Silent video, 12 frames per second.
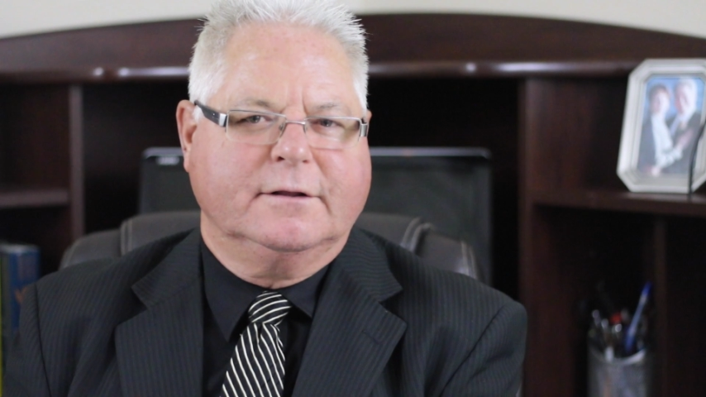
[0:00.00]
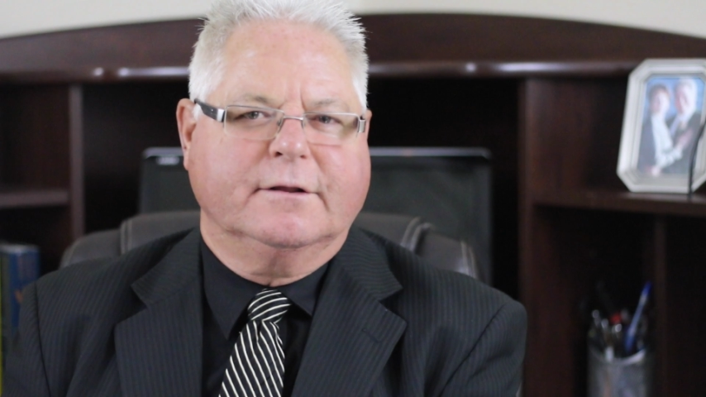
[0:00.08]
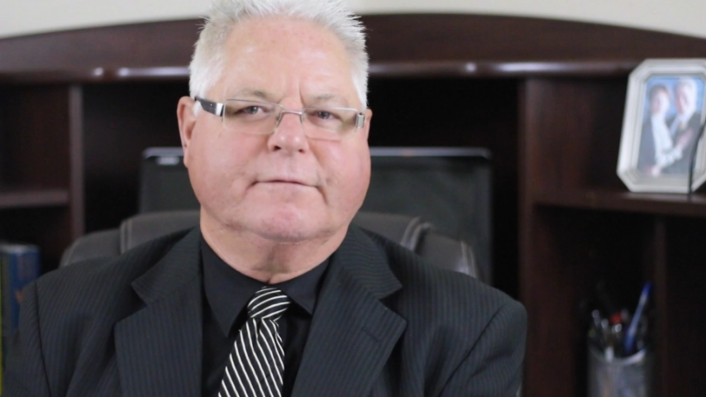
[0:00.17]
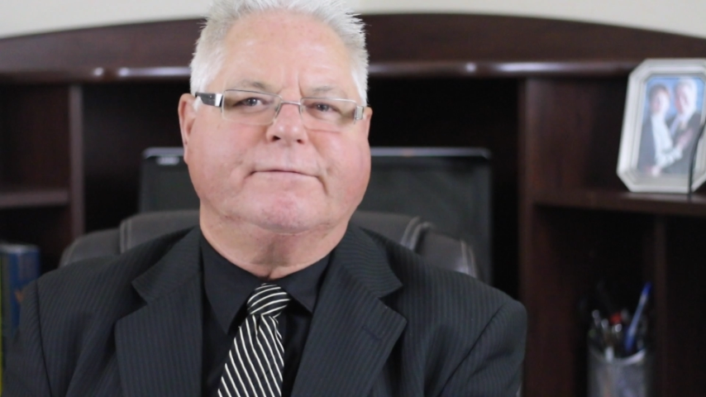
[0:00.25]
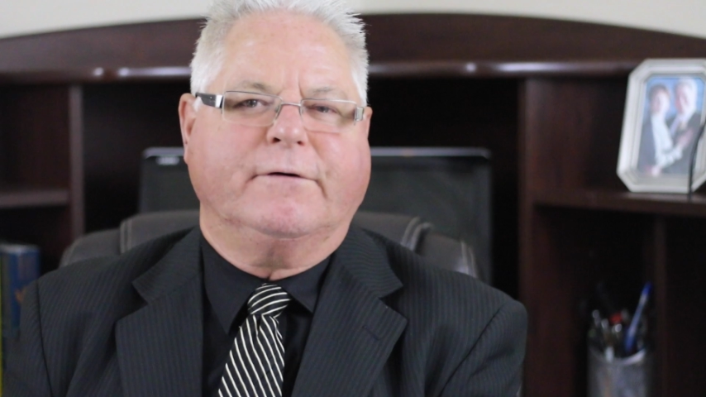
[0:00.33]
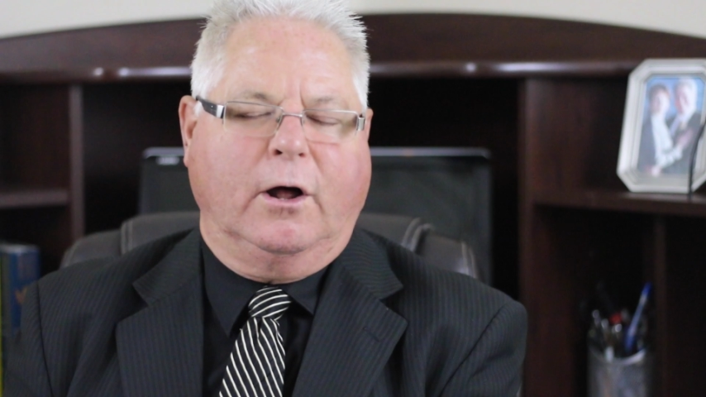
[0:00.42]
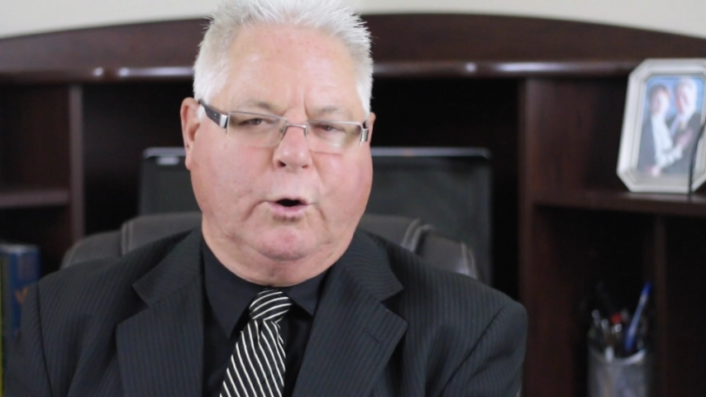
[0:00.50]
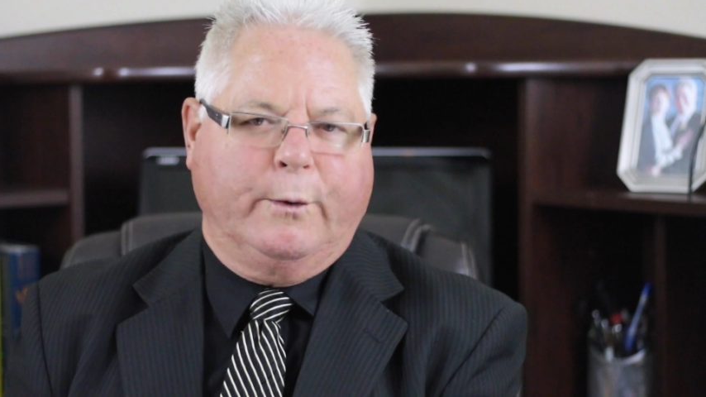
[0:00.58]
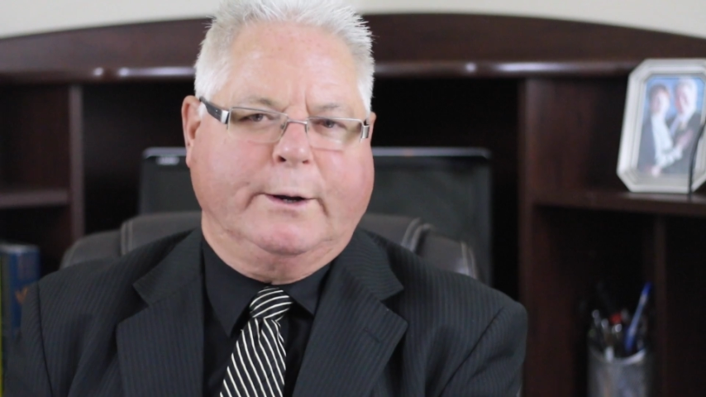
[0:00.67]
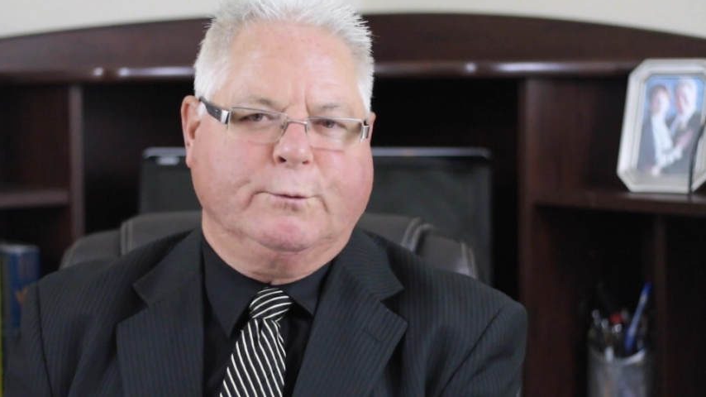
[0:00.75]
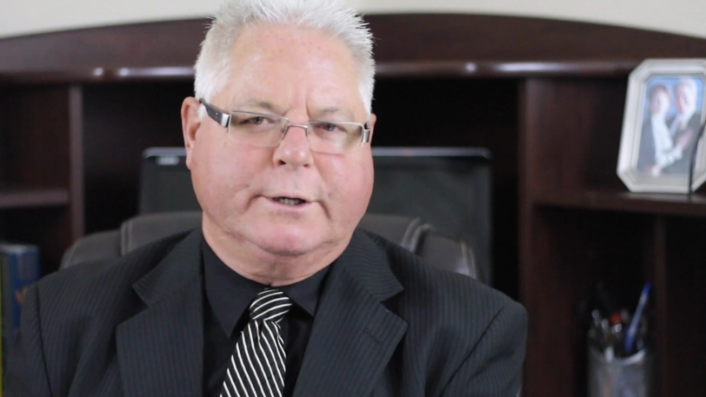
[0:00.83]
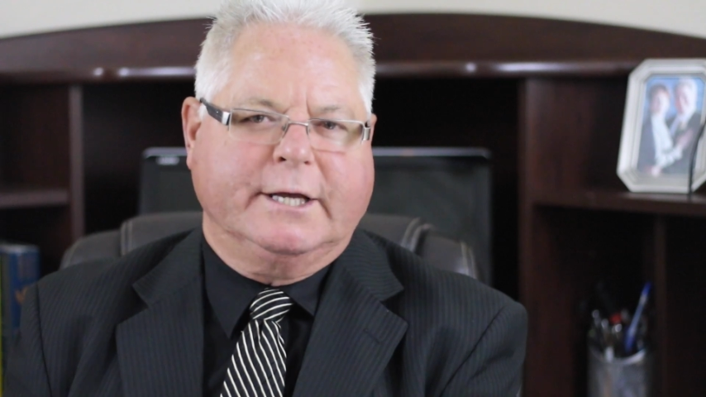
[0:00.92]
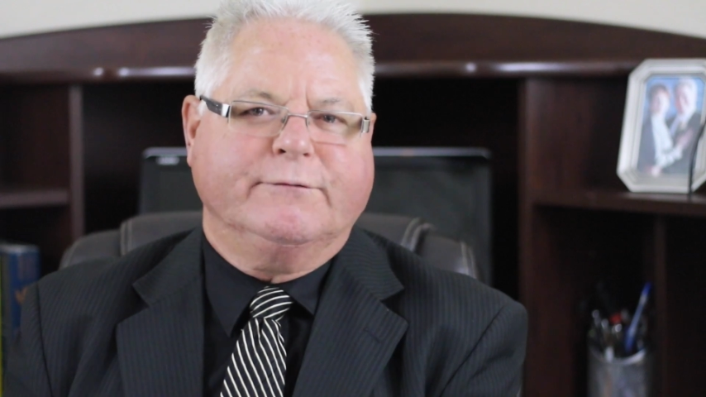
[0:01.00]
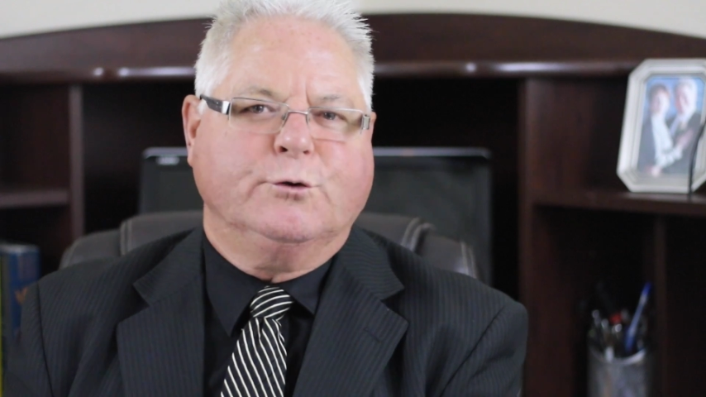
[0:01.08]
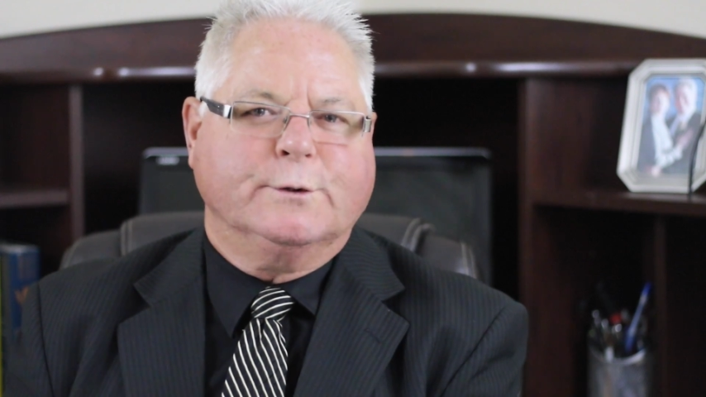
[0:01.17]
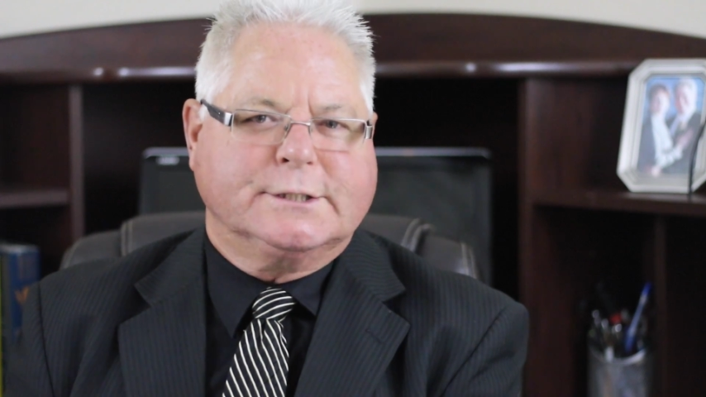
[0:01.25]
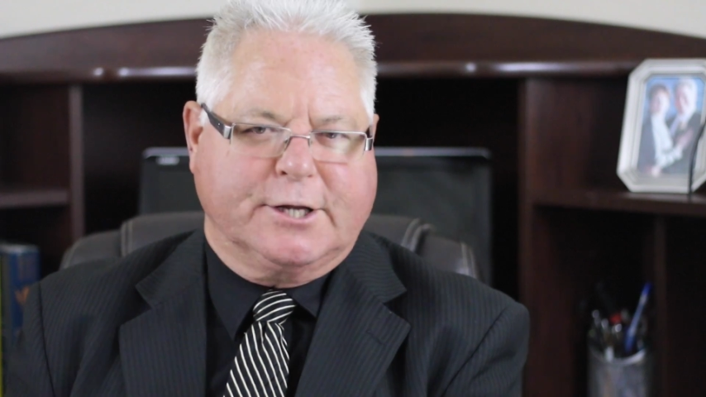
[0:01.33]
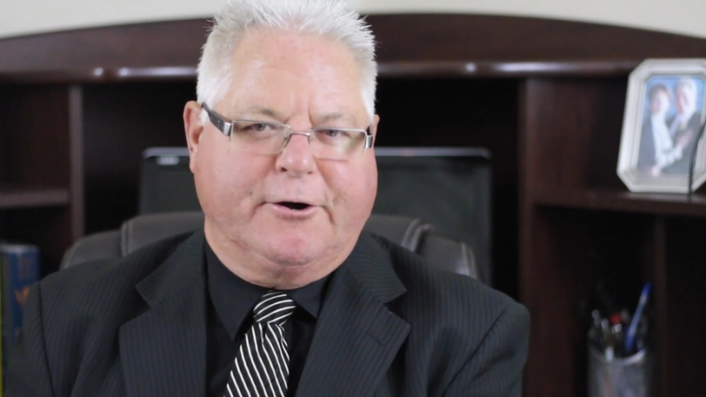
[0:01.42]
the following will give
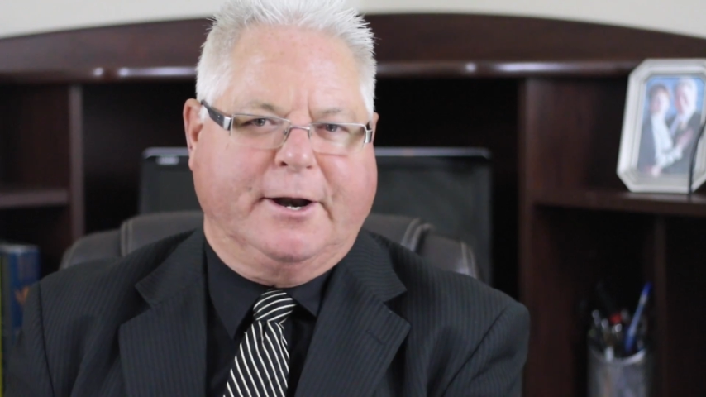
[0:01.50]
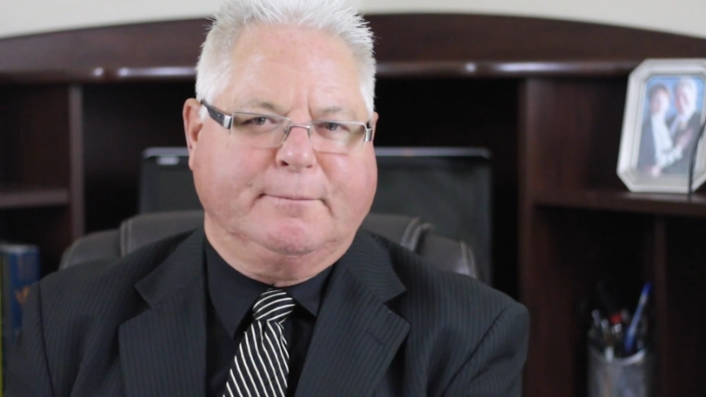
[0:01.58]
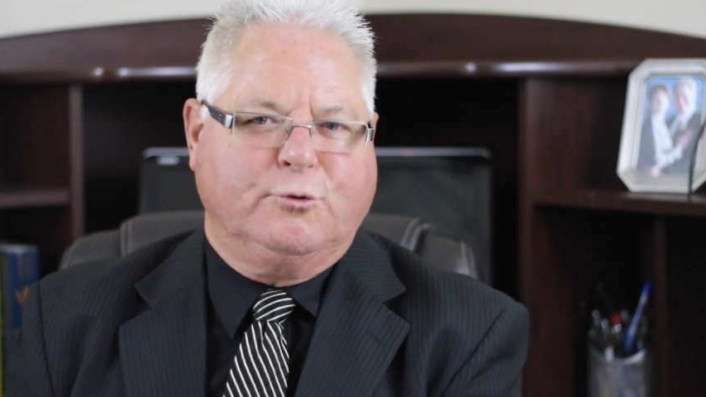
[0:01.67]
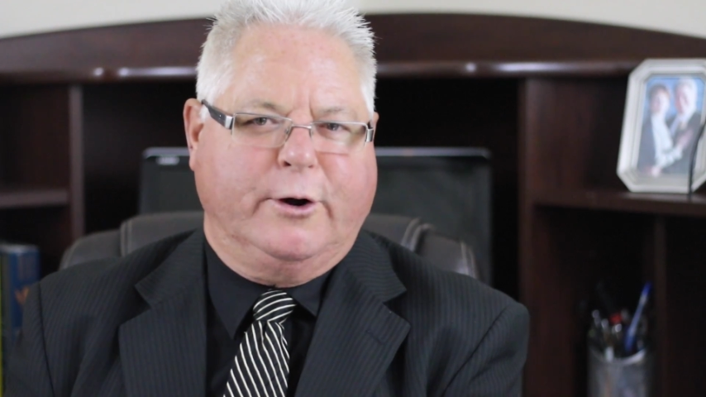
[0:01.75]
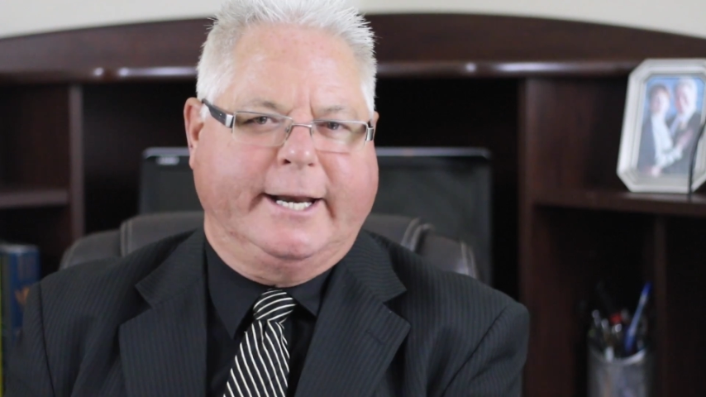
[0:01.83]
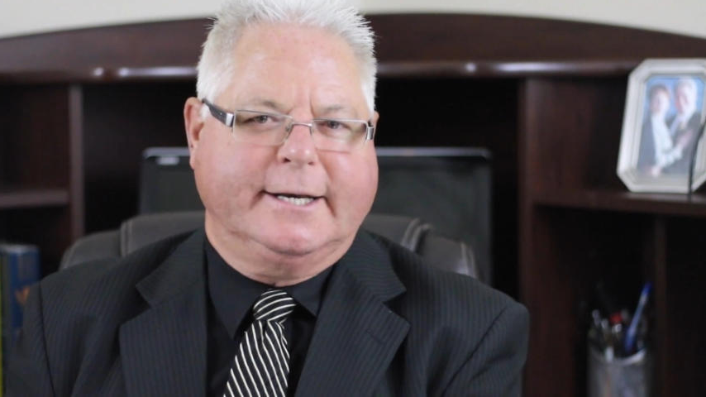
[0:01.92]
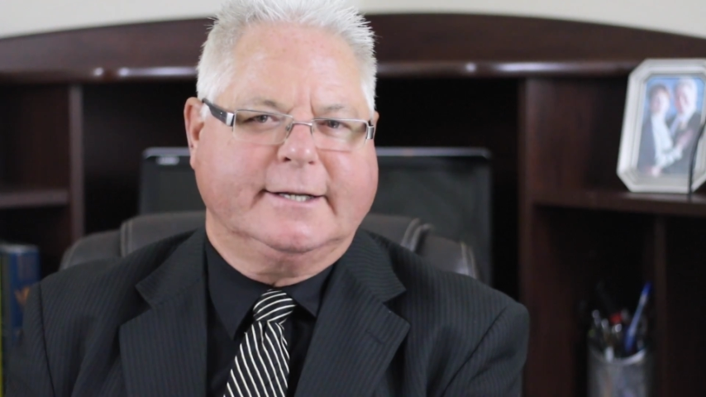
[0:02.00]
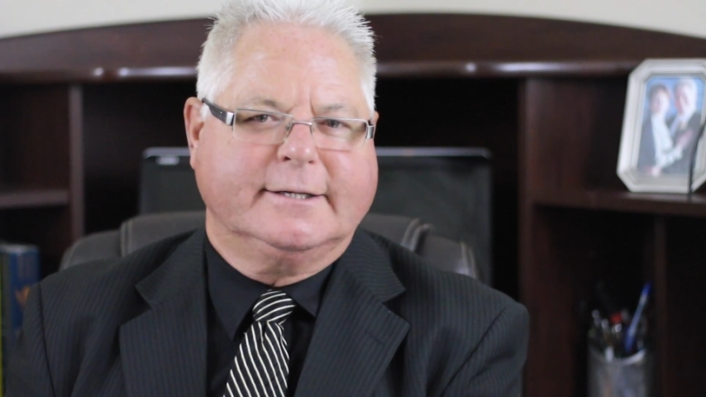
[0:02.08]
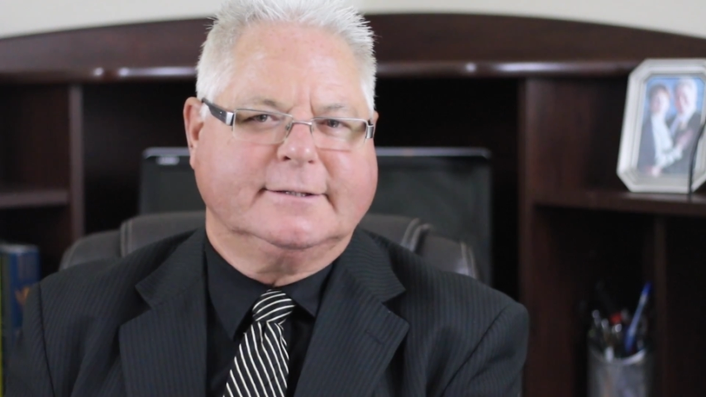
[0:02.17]
you a starting point.